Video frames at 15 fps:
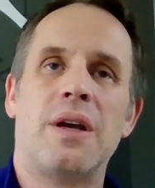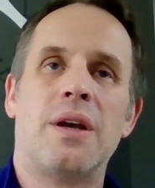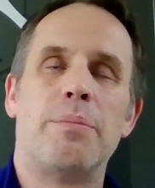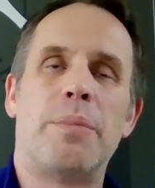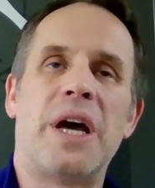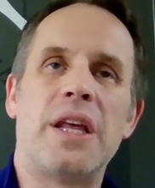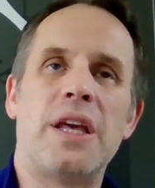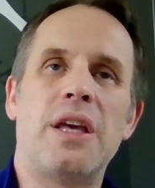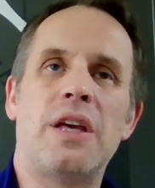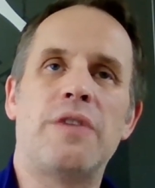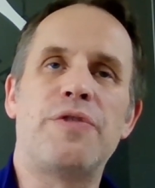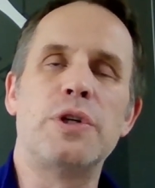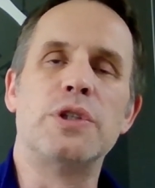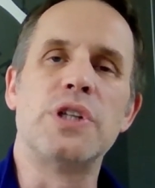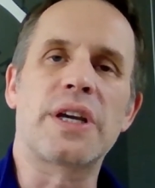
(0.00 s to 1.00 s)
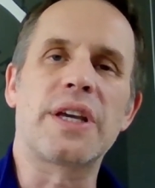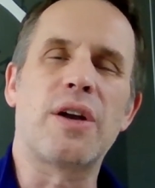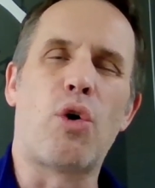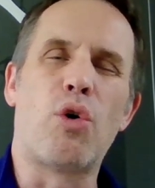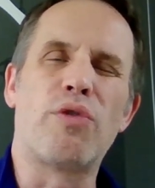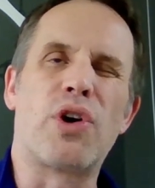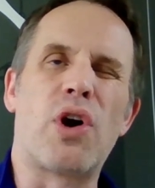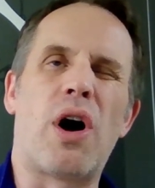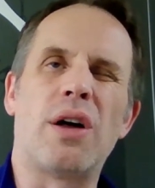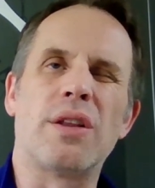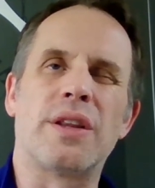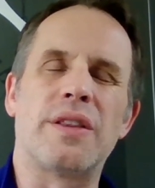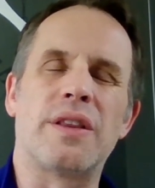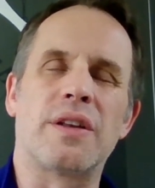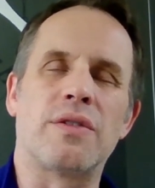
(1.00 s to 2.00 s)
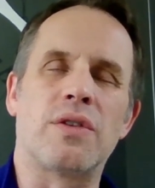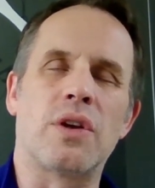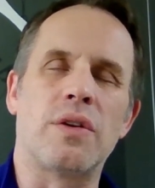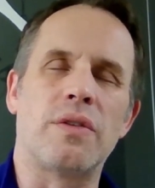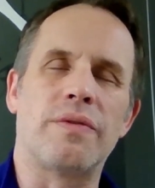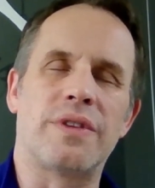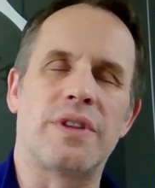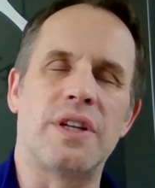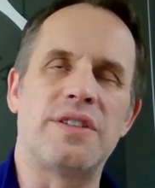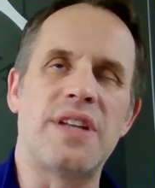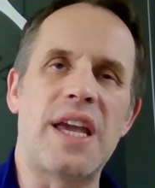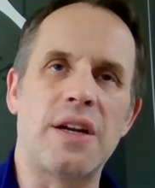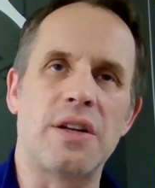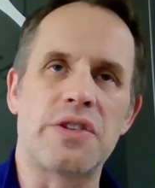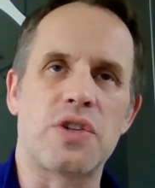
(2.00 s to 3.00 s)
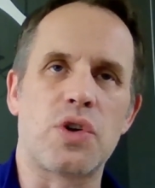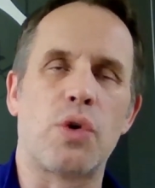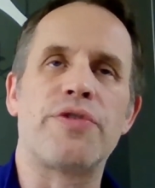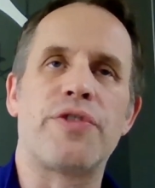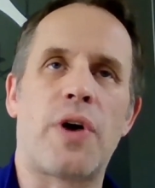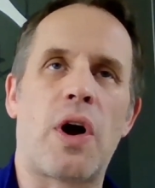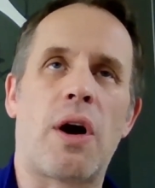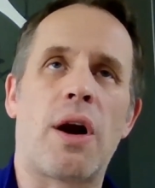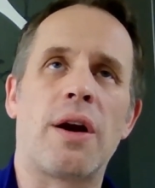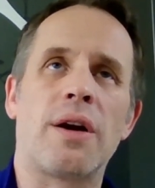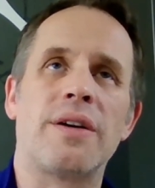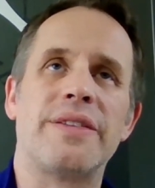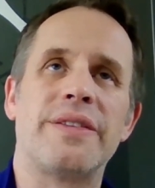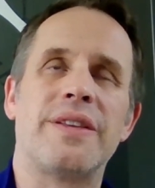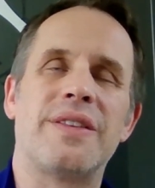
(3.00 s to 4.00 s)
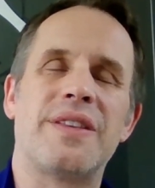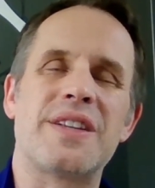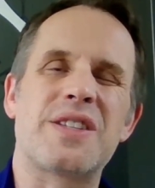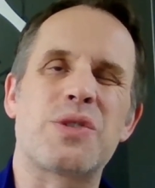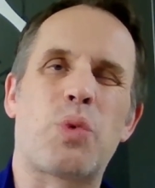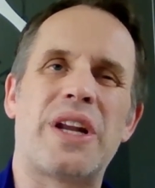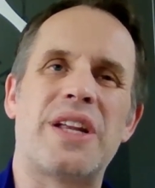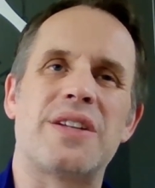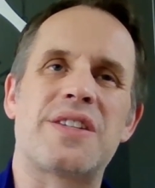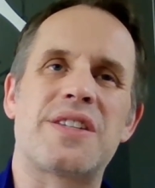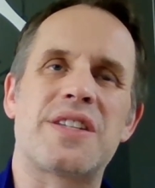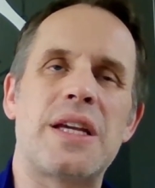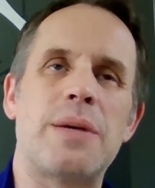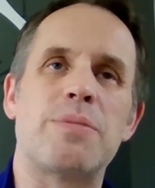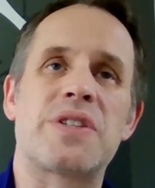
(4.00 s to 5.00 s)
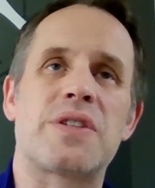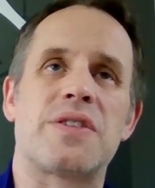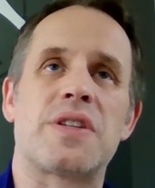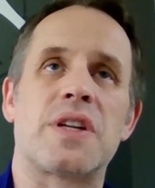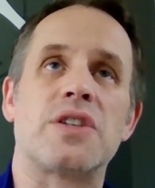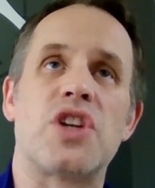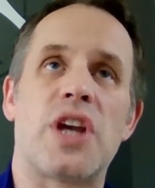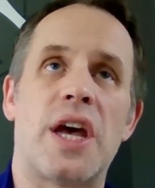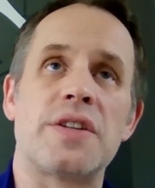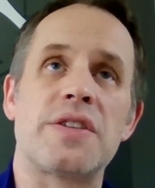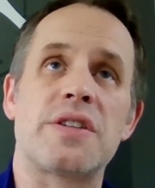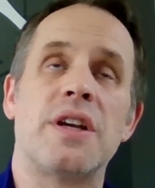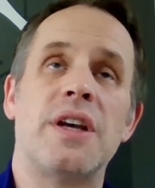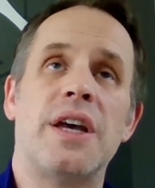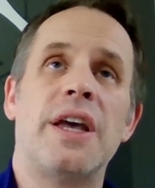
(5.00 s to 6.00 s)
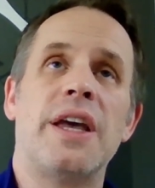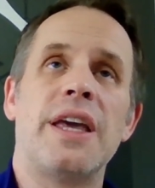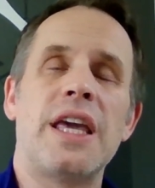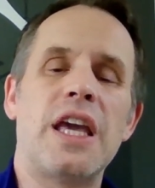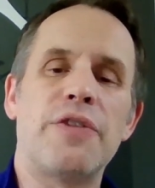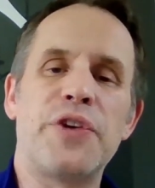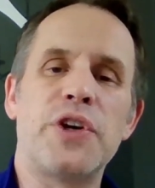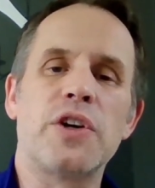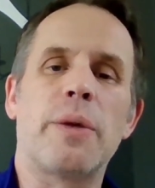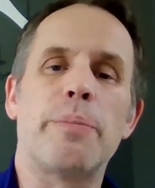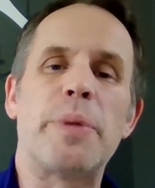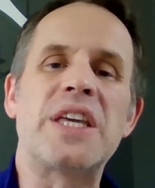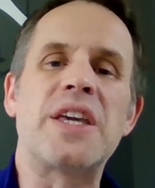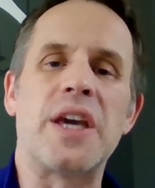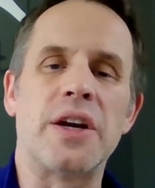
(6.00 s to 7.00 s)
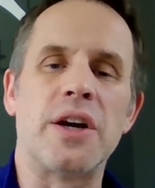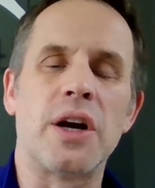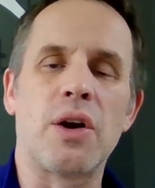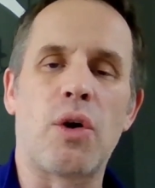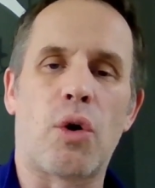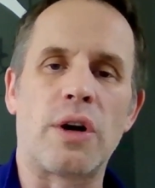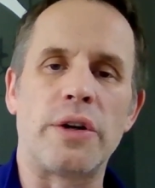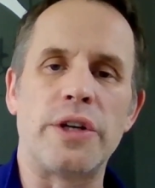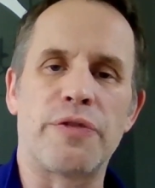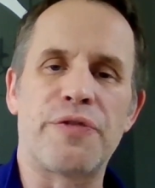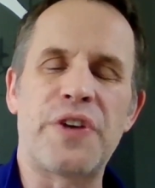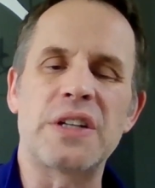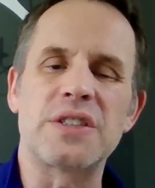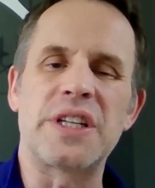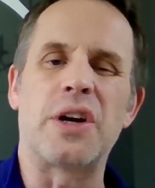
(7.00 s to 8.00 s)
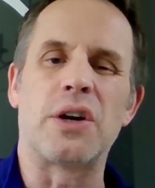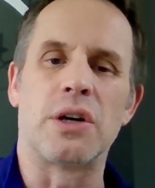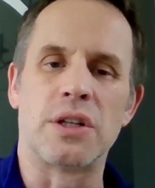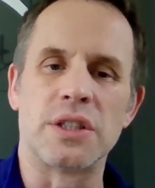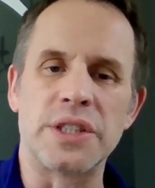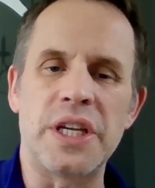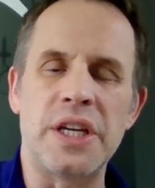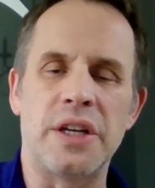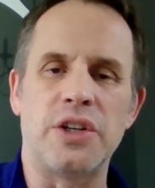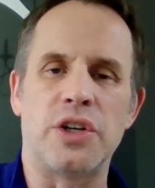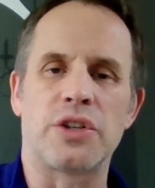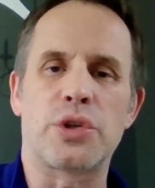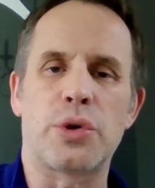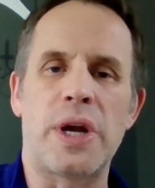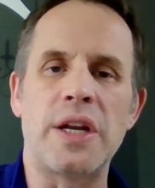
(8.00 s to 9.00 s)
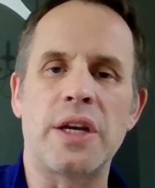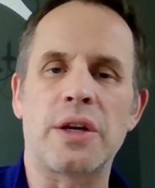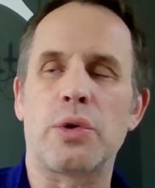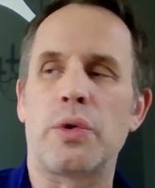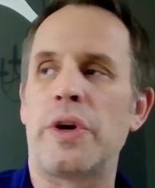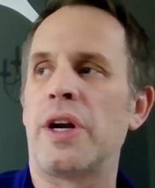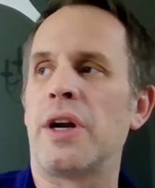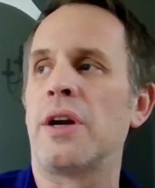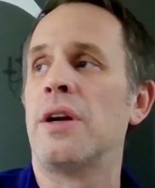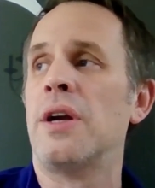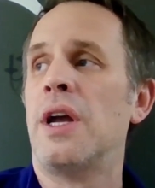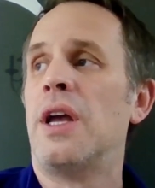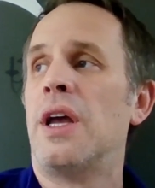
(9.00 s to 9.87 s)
but if you look at overall the data so far, this is what it seems to suggest. If you're a beginner or you're fairly early in your training career,